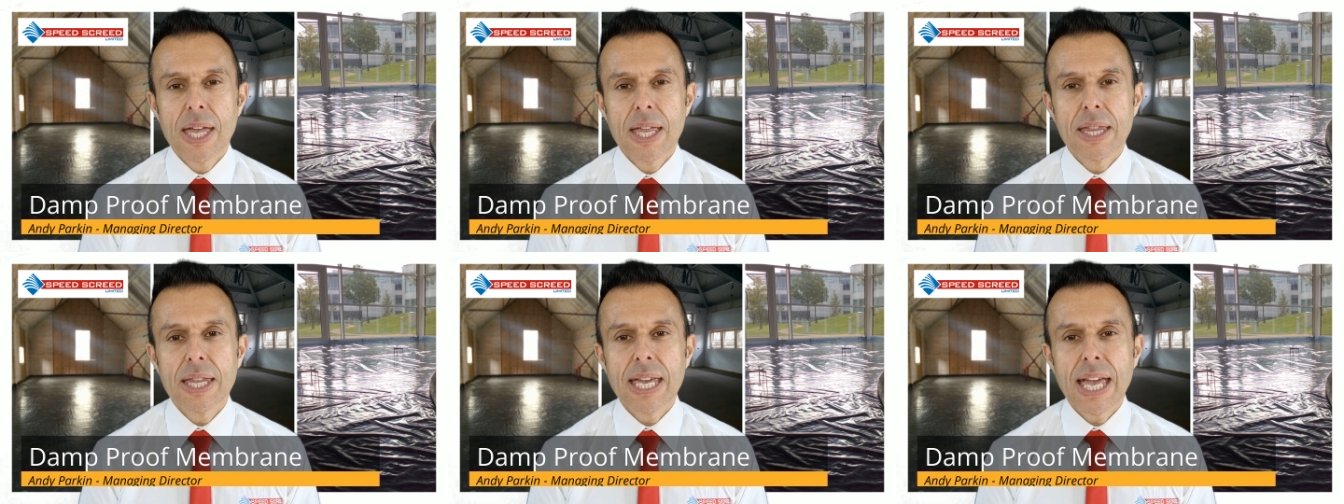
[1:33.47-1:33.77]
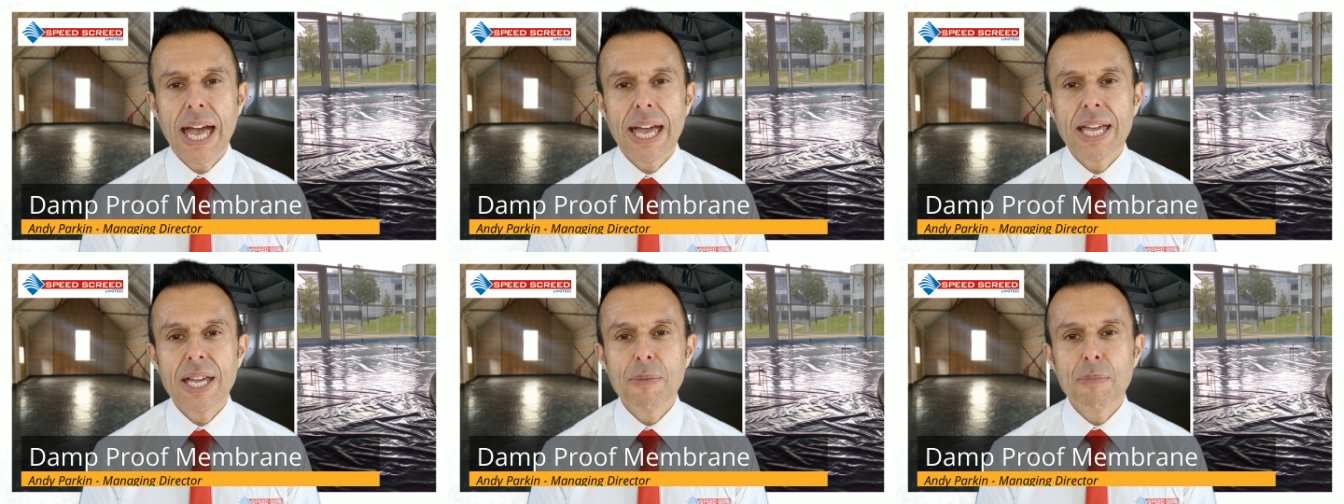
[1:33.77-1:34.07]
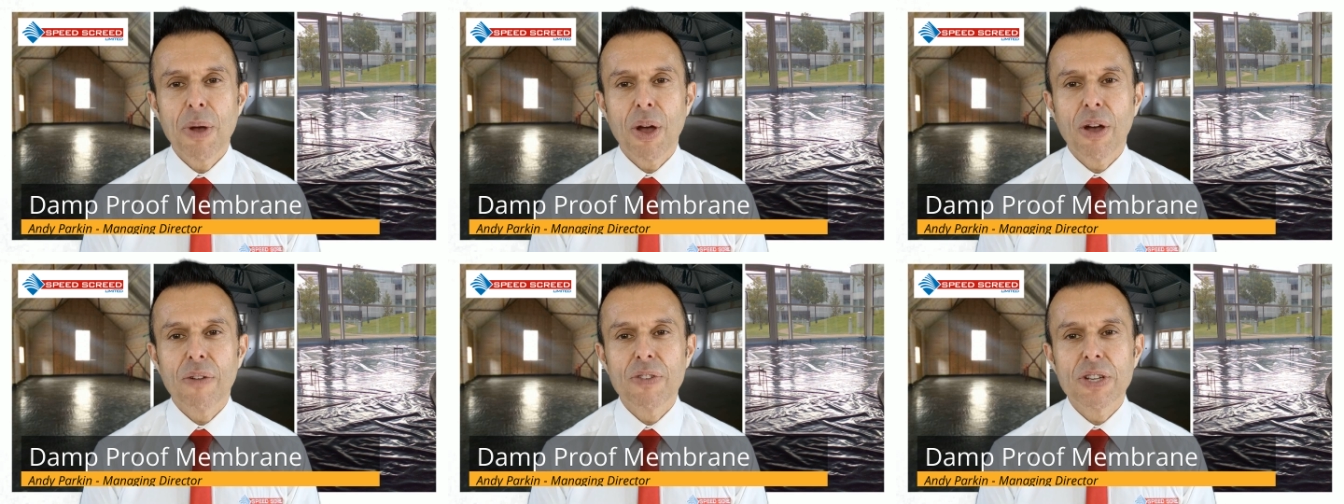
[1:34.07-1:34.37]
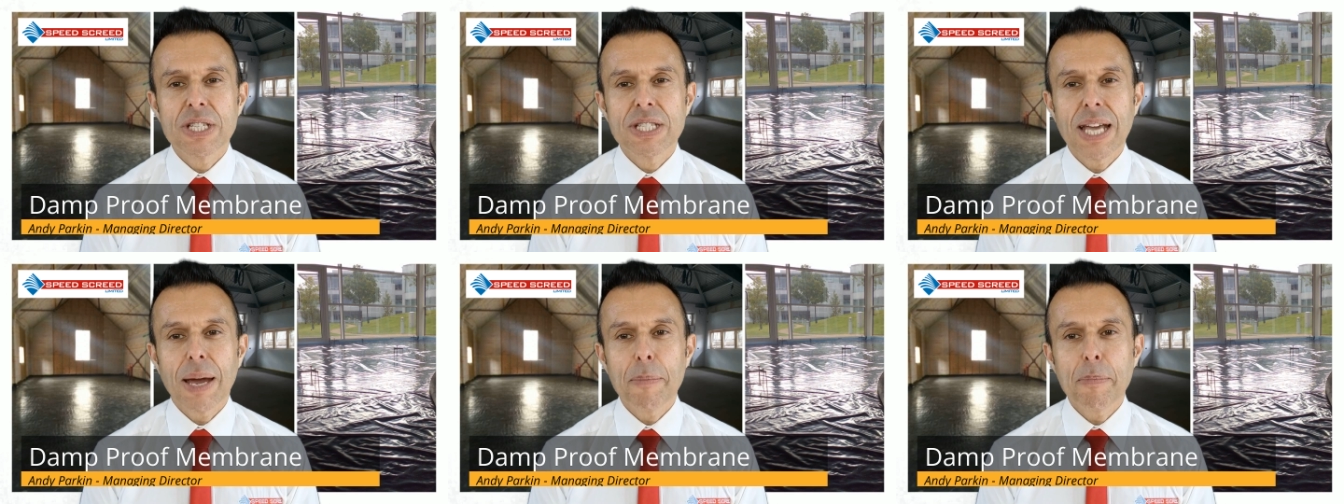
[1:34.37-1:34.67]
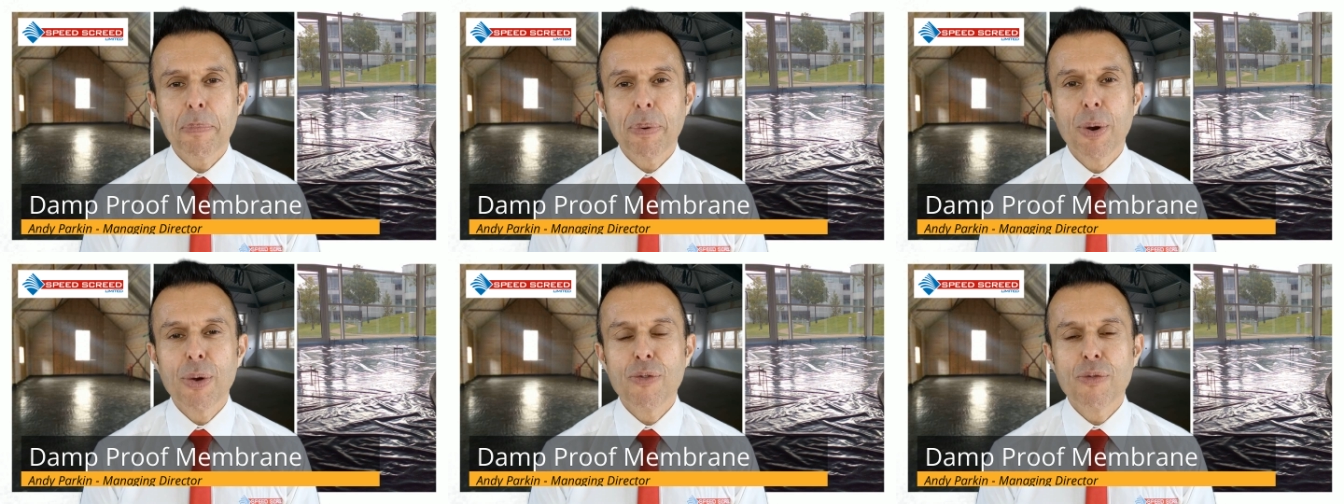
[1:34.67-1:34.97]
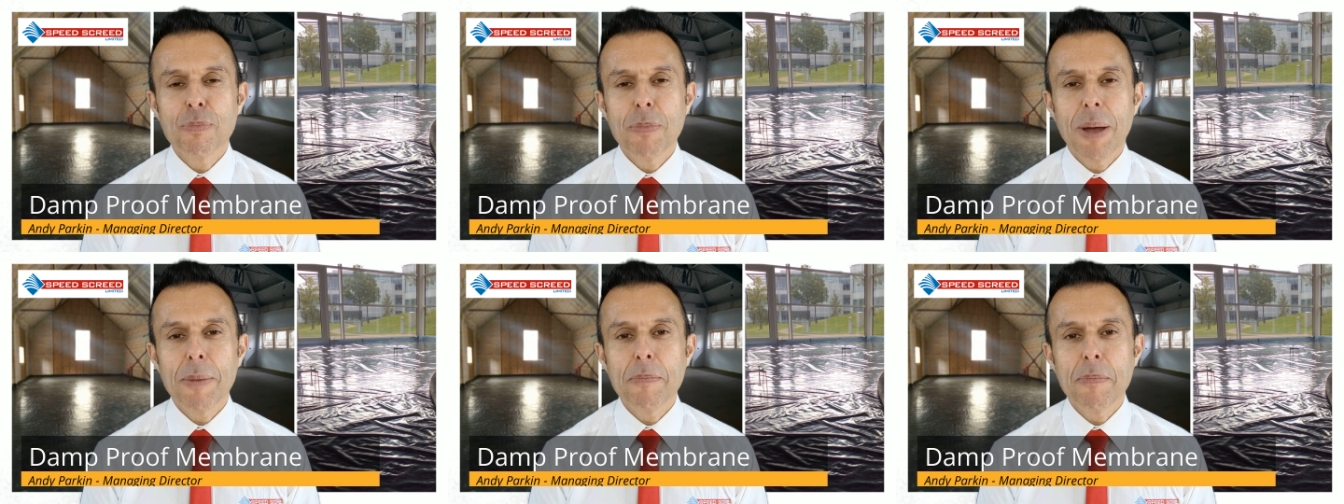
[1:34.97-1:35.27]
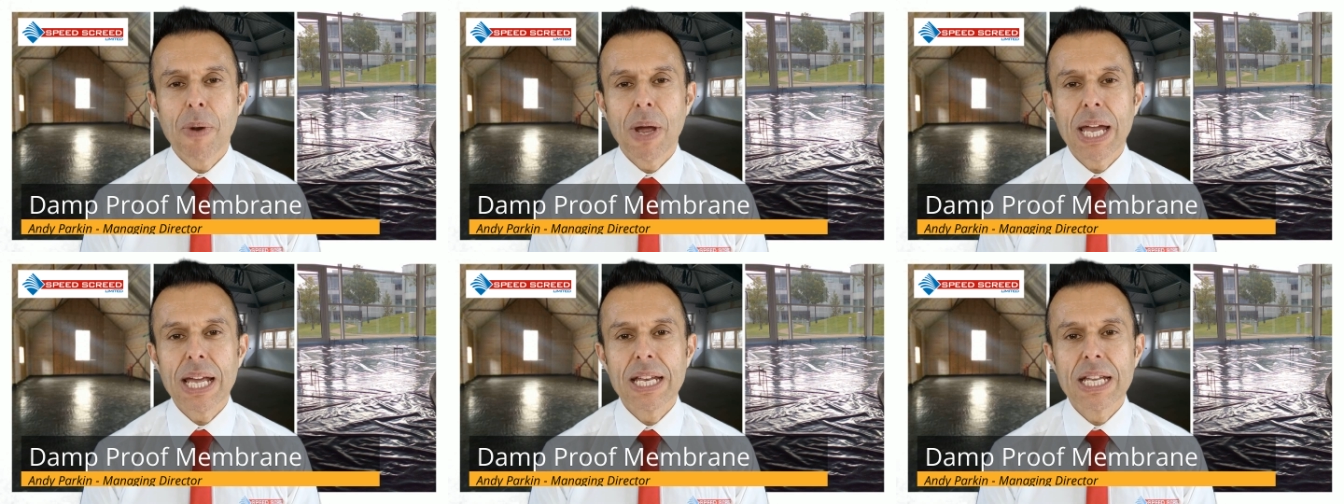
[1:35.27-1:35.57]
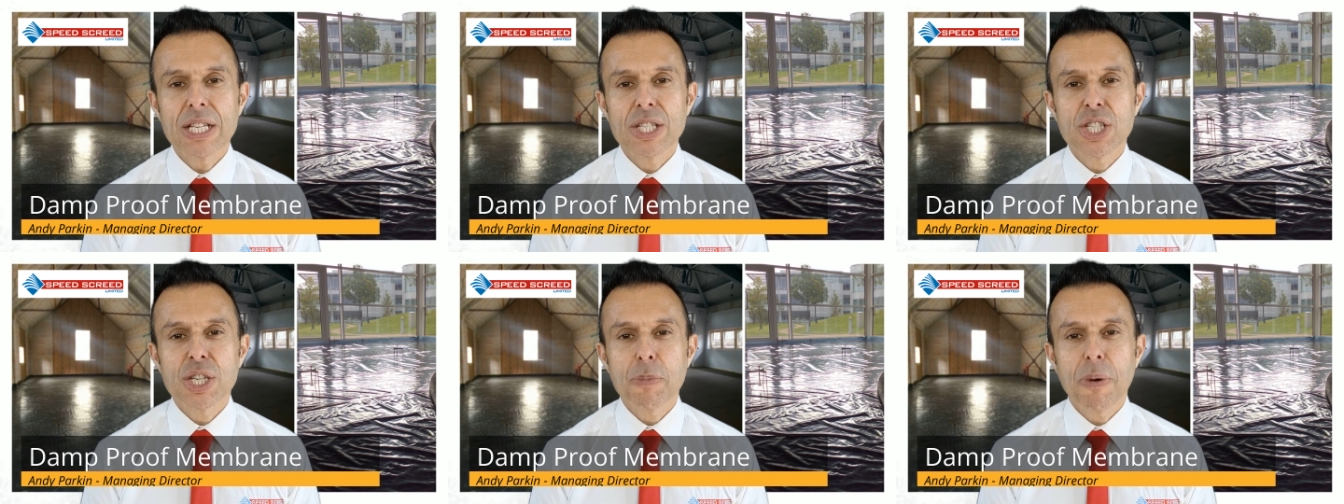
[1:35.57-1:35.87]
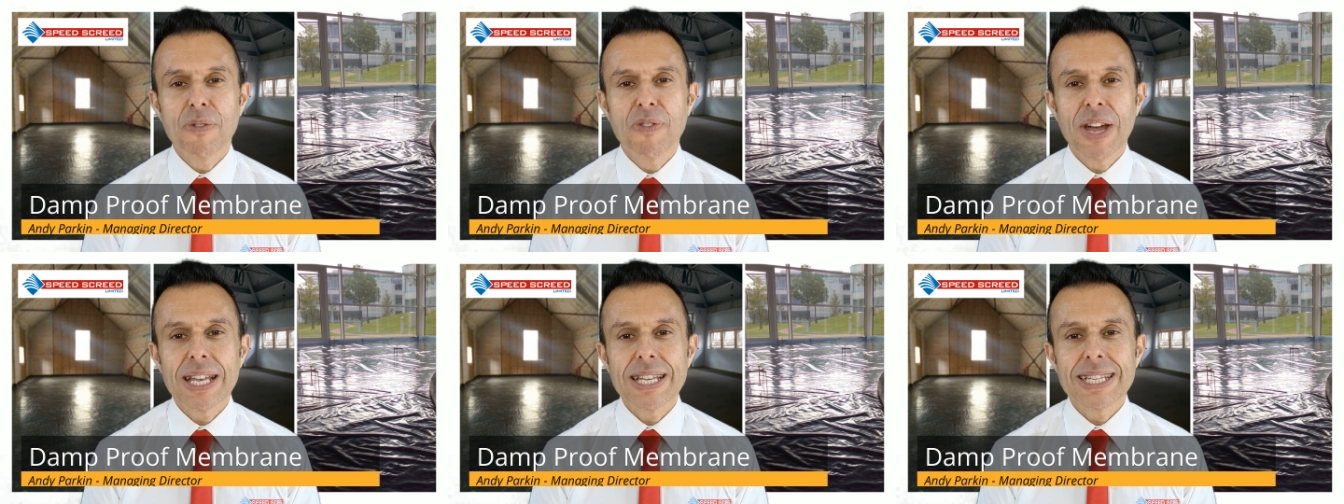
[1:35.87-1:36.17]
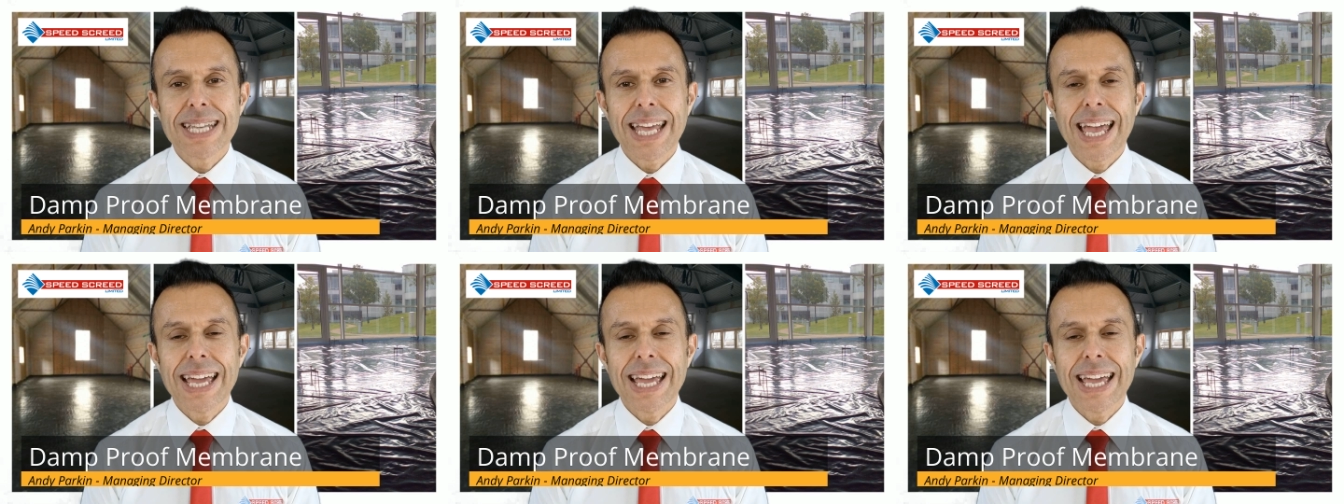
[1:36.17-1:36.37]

The aim of a damp proof membrane is to prevent